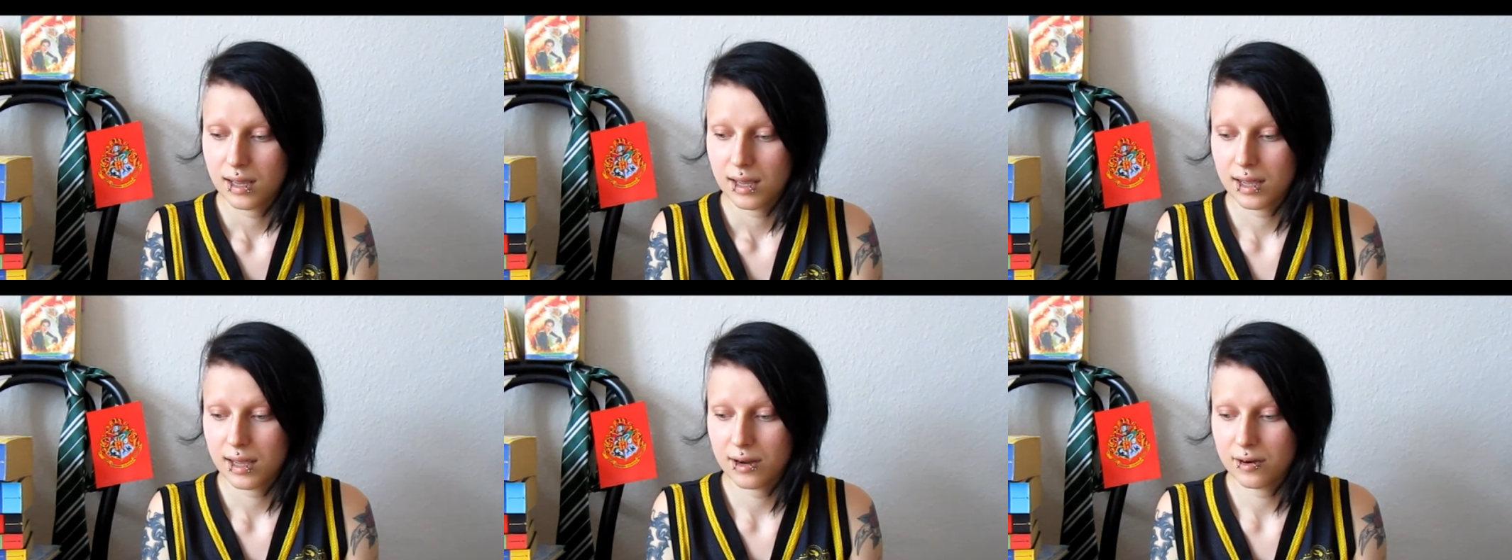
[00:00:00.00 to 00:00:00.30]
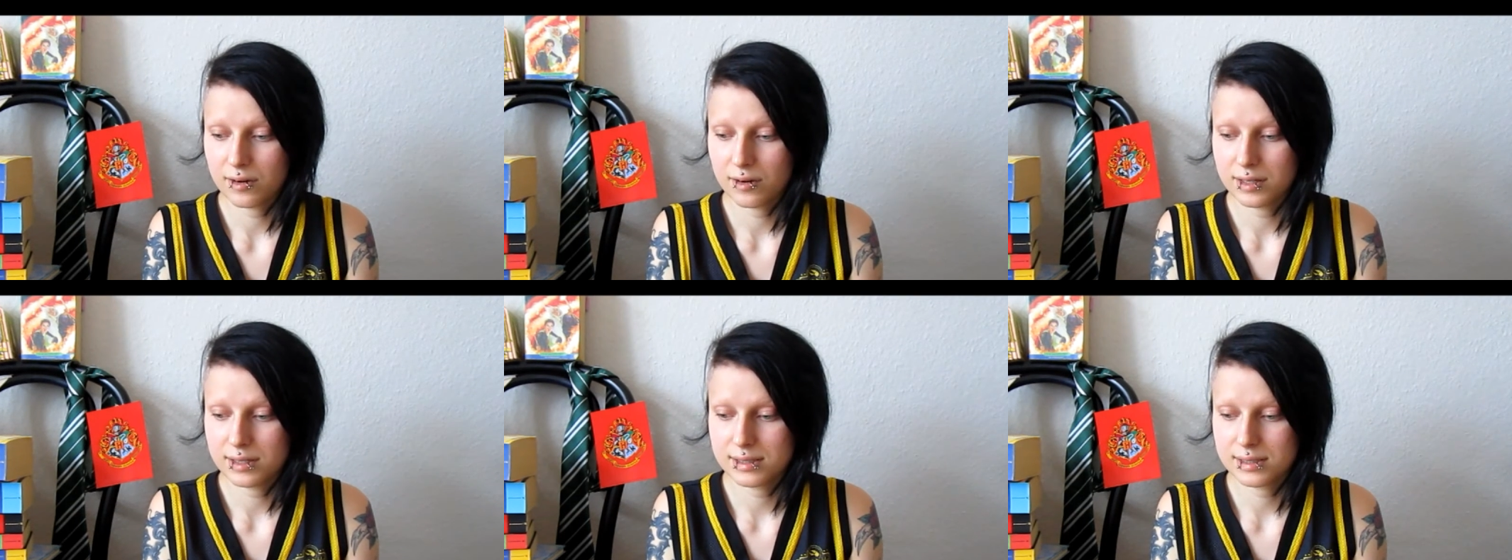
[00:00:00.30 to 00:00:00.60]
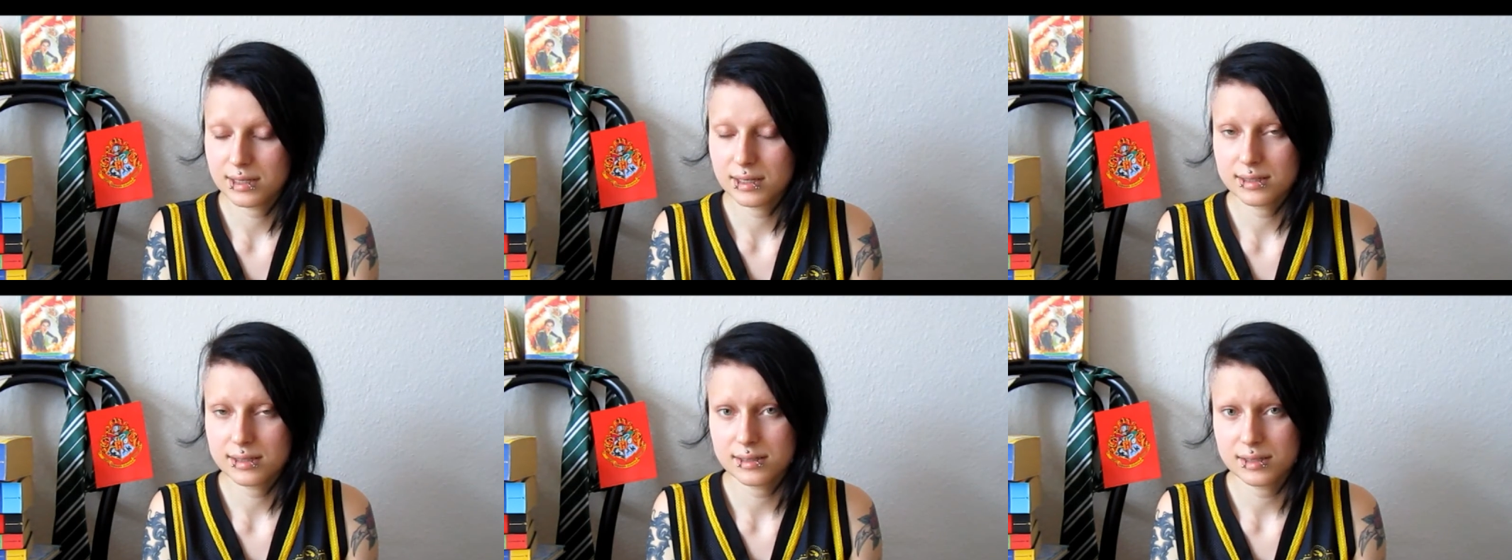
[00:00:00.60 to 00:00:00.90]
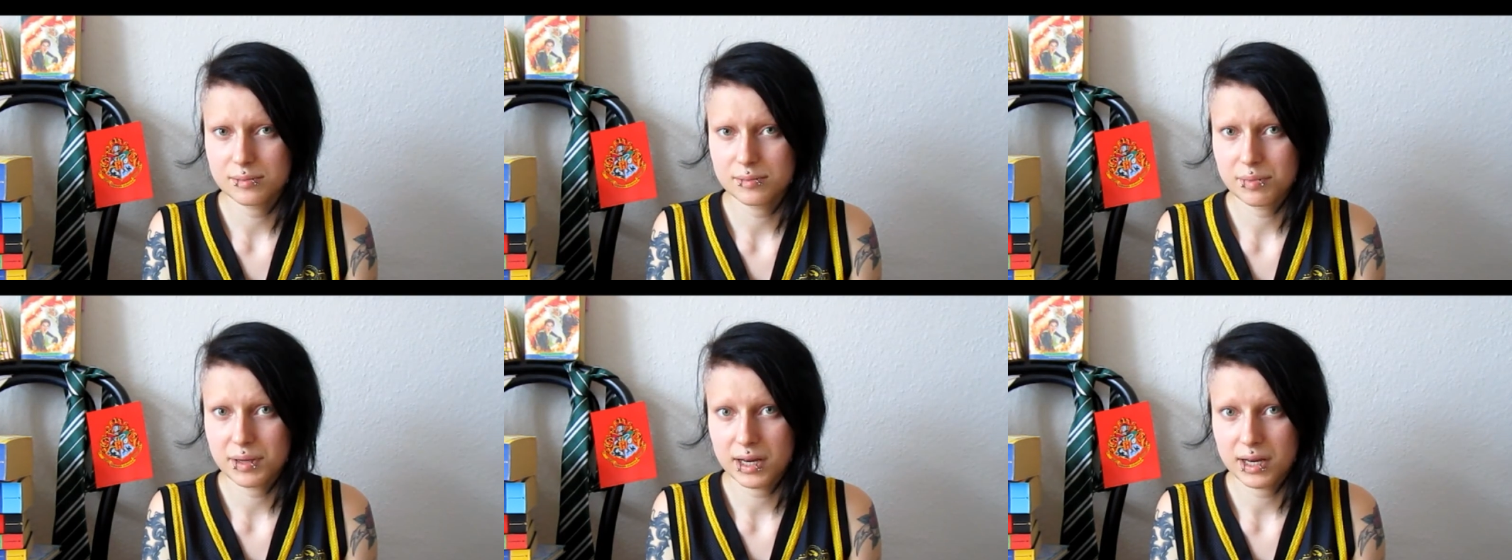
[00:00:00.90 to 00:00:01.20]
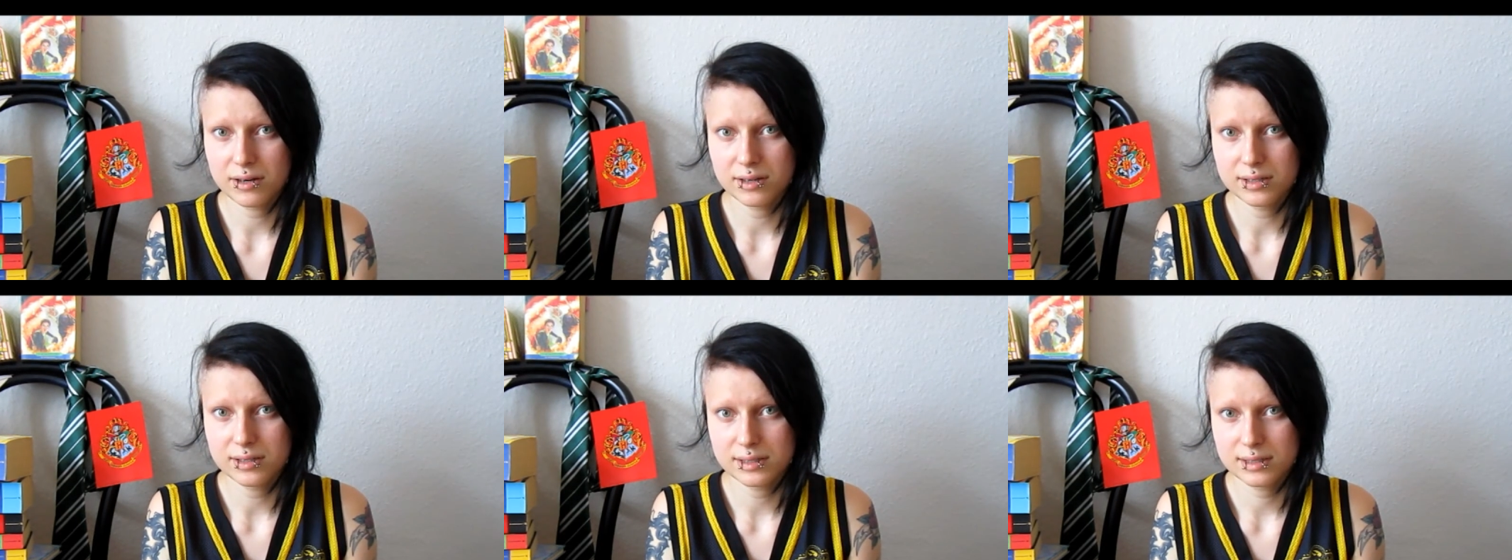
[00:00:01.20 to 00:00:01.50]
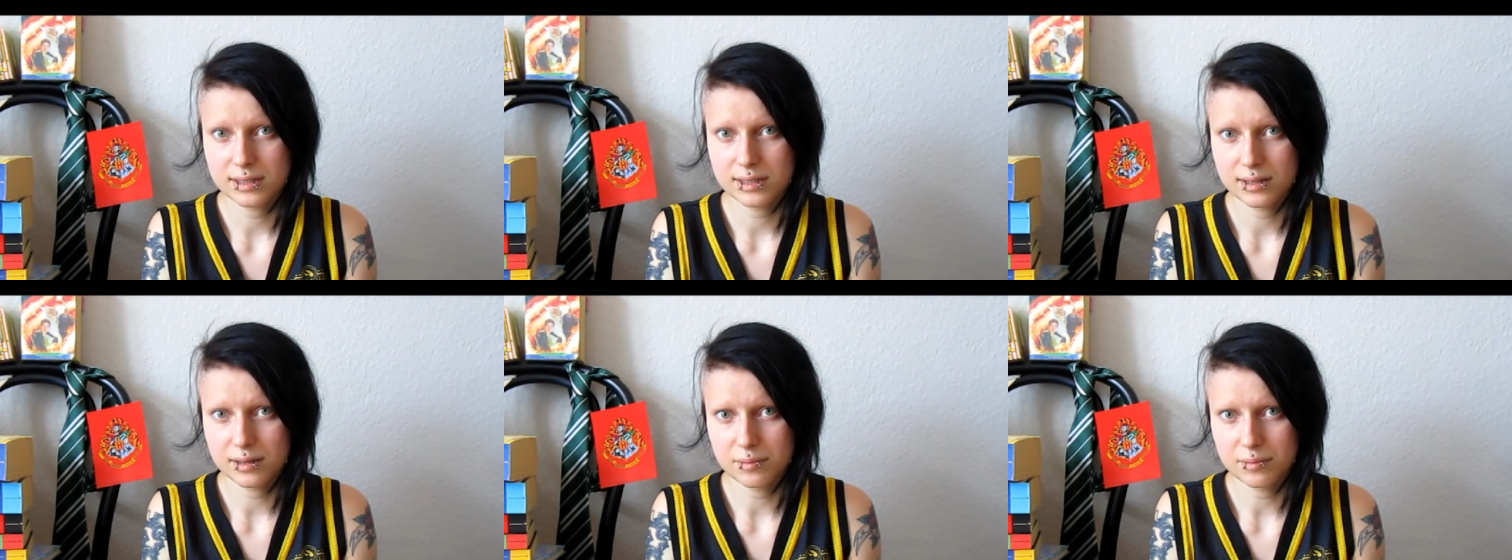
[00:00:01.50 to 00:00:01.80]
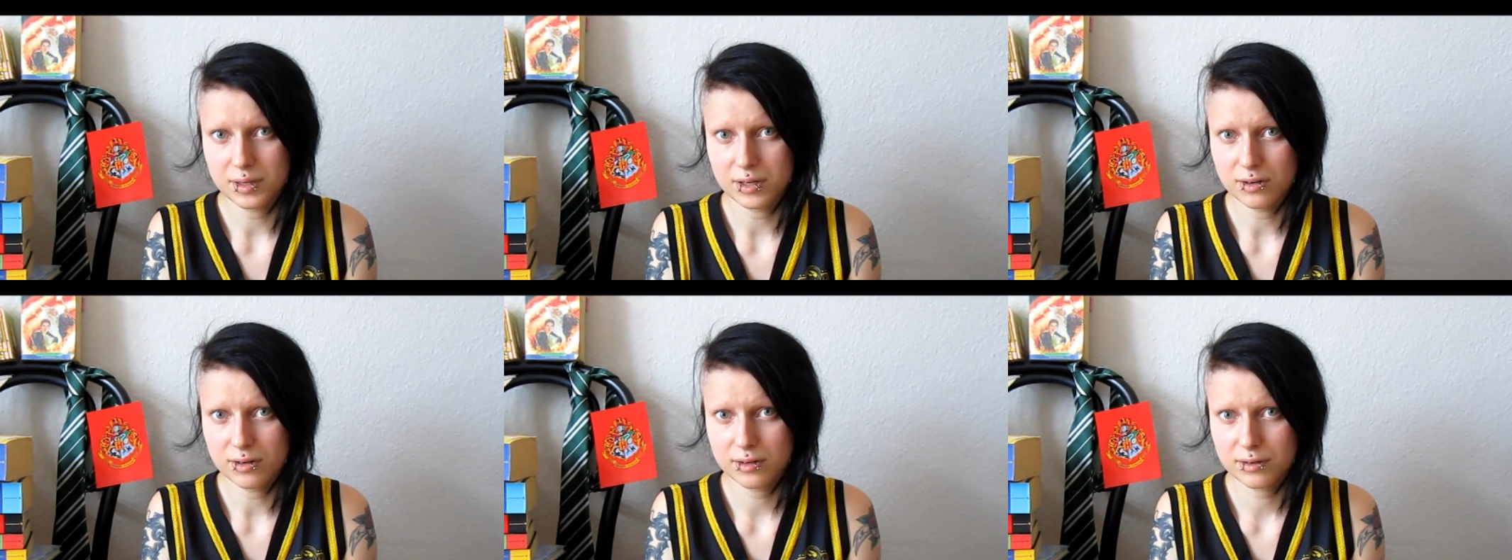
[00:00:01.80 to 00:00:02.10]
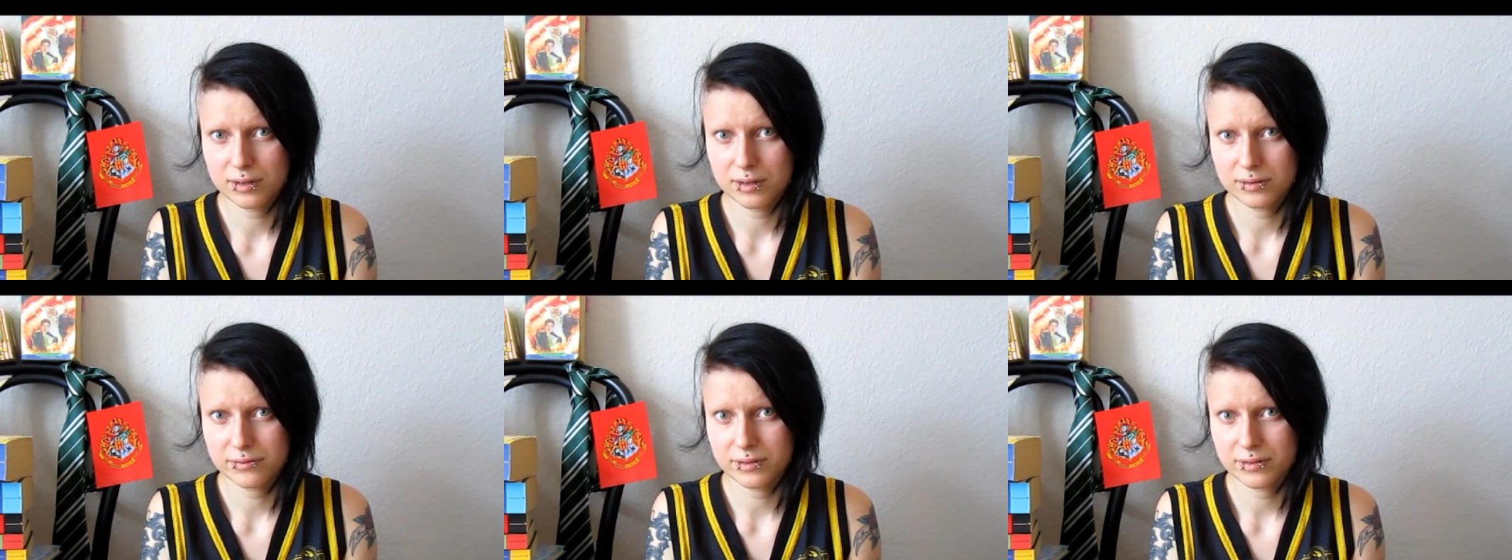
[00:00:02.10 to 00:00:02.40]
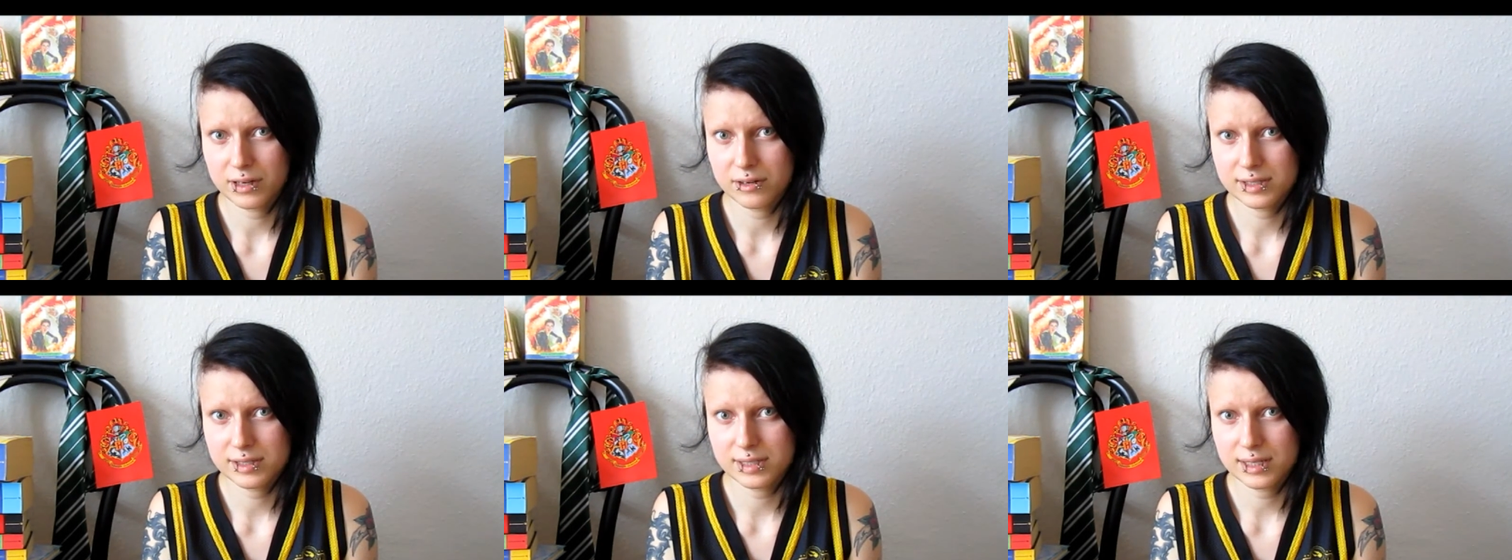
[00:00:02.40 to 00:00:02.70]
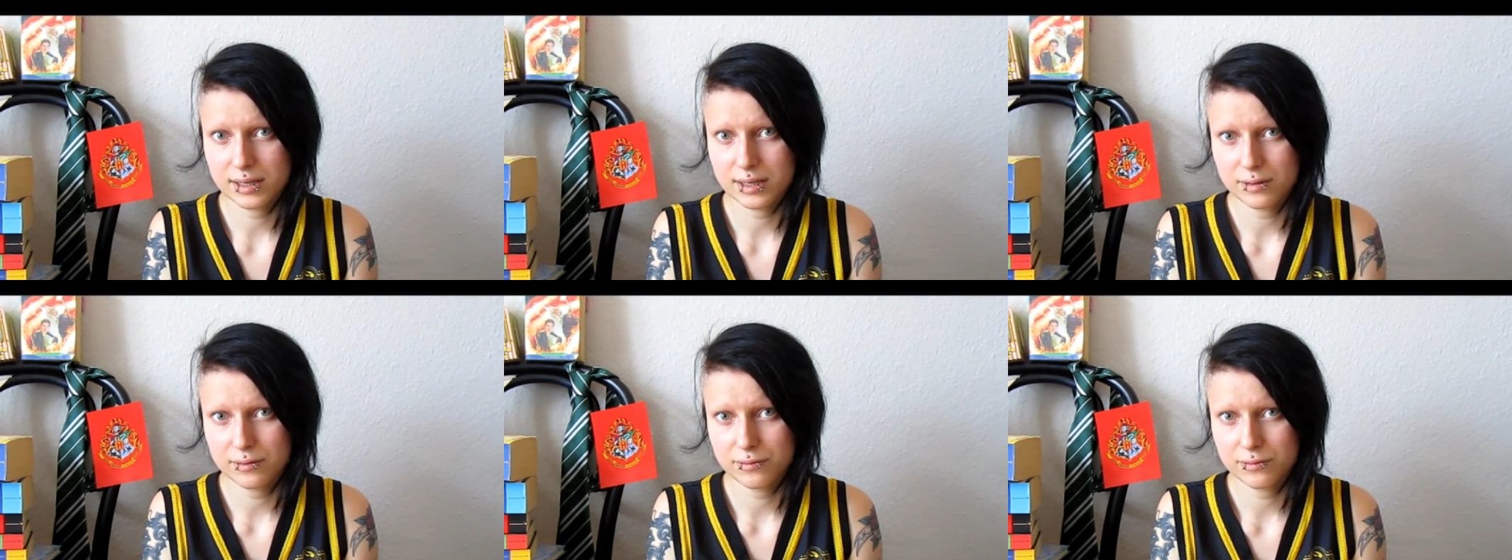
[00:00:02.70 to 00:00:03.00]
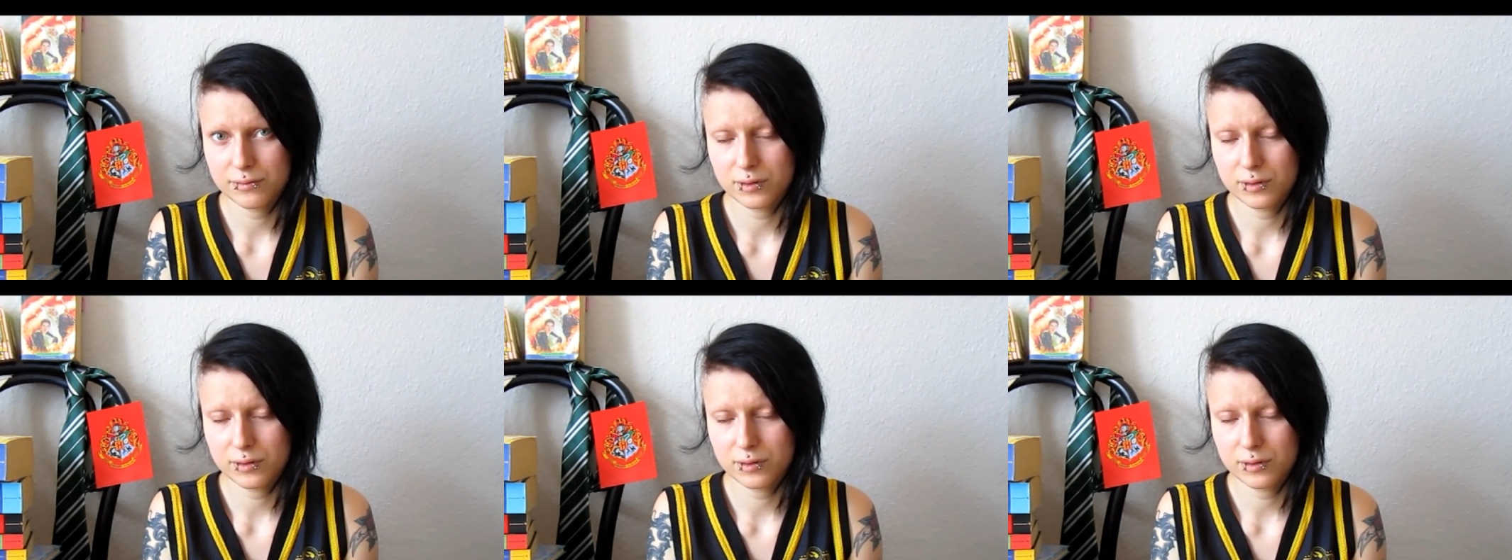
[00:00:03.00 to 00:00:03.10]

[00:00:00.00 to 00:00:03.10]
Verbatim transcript: Harry sees his parents in the mirror of Erised